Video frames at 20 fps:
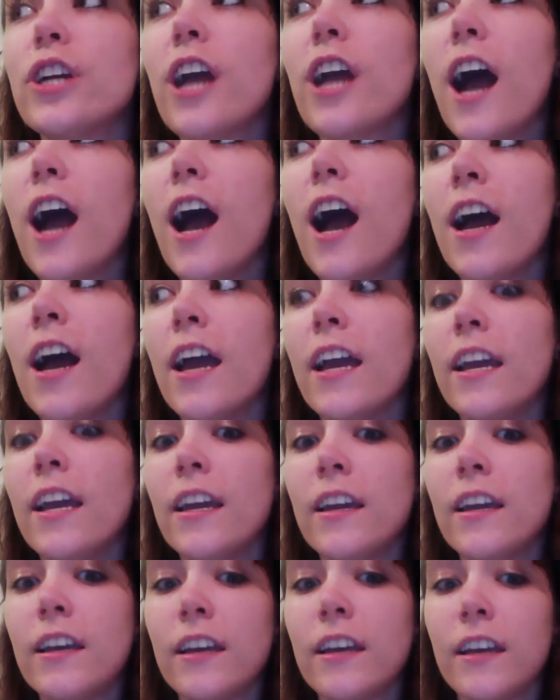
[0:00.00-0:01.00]

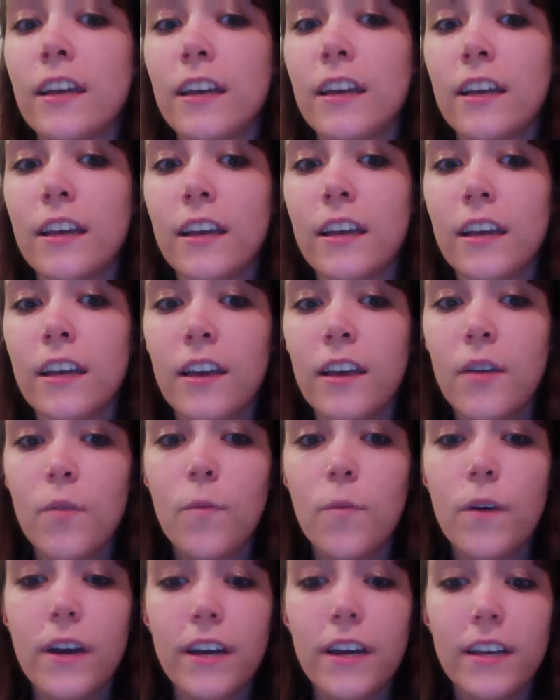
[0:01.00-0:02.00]
high
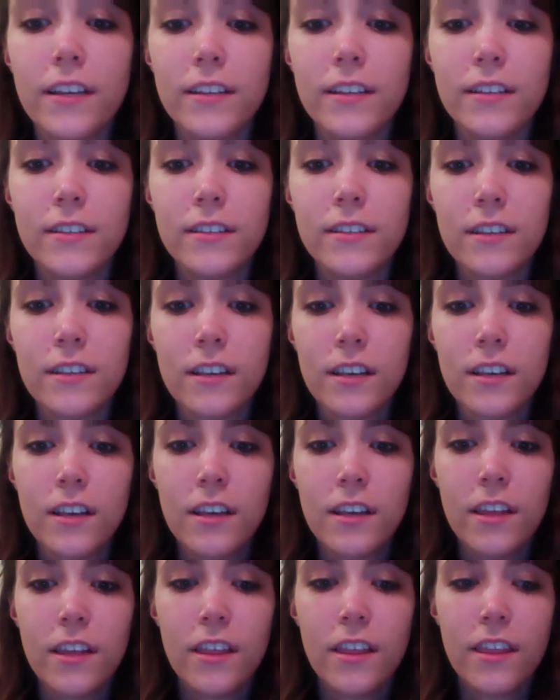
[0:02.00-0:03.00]
was
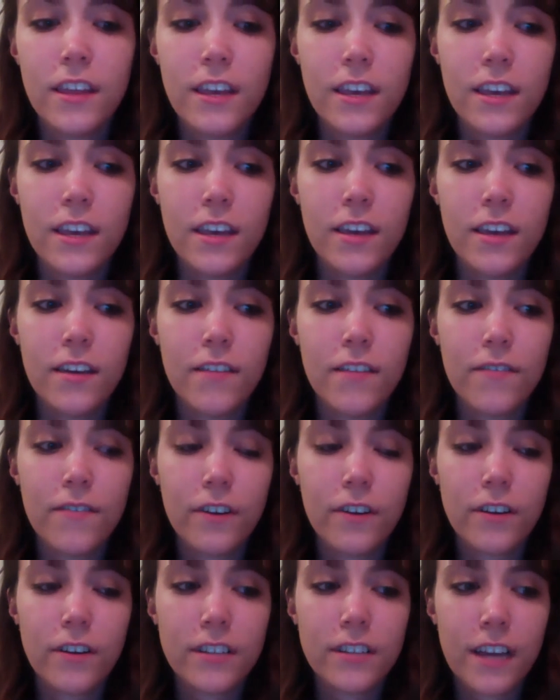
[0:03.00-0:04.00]
the
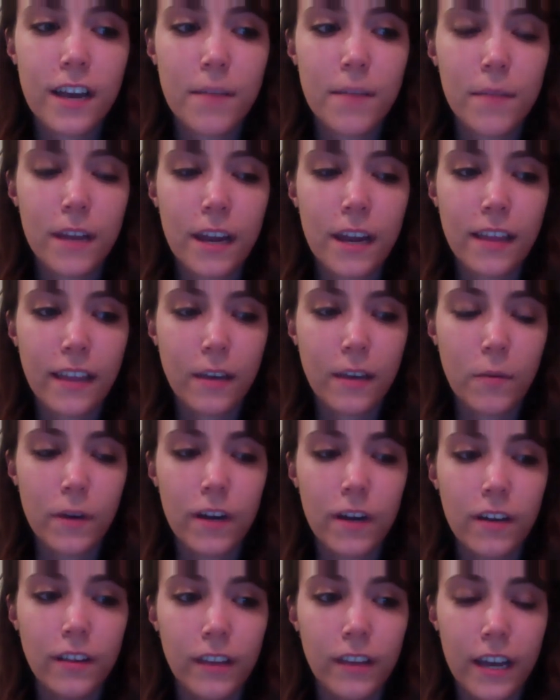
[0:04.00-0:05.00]
first time that I
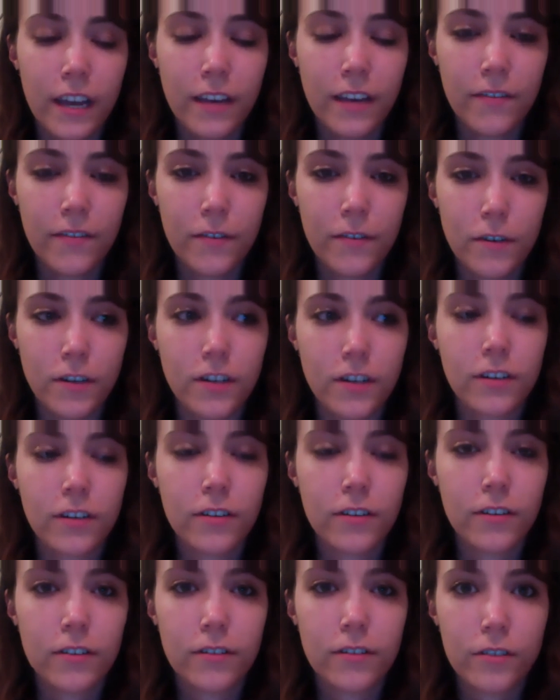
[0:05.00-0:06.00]
went online for
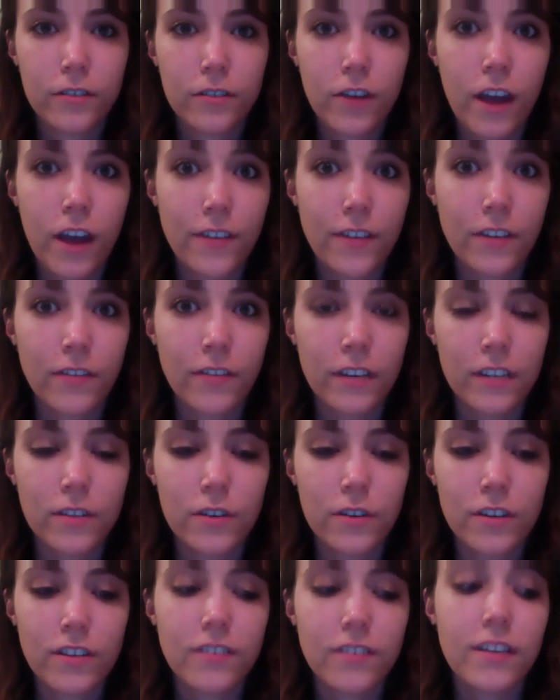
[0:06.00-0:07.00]
crafting
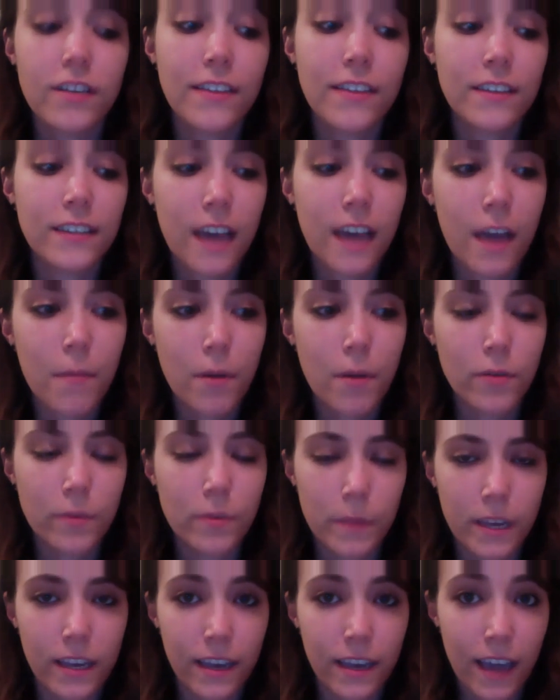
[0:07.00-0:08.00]
resources, and at the time I was
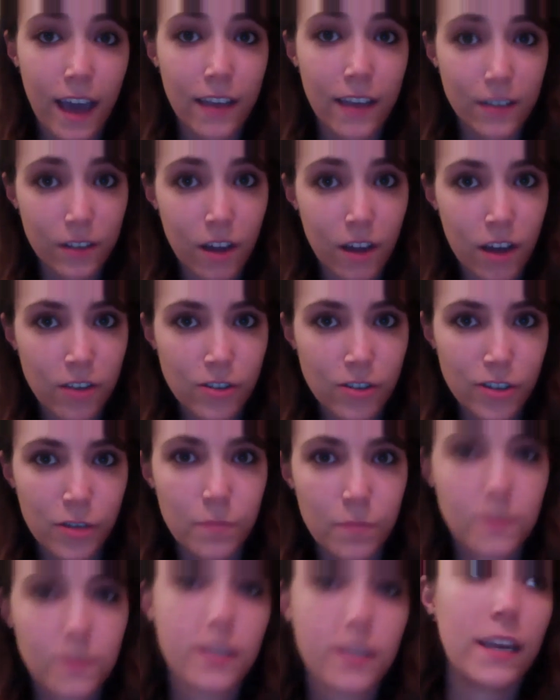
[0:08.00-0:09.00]
making Cats
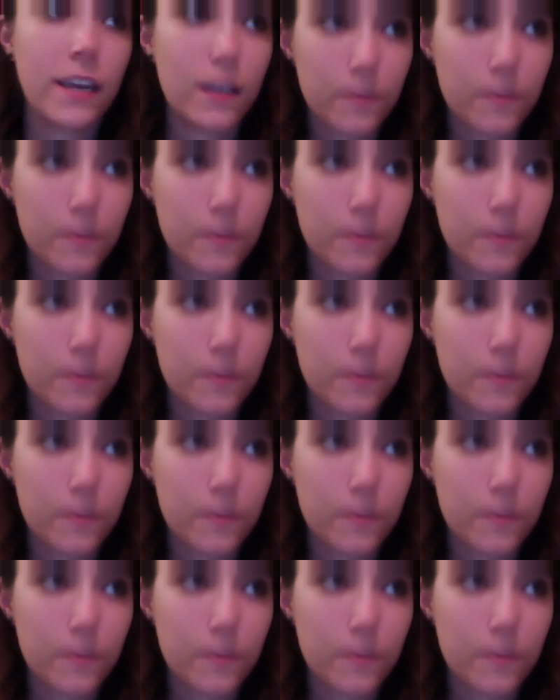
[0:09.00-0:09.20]
costumes, like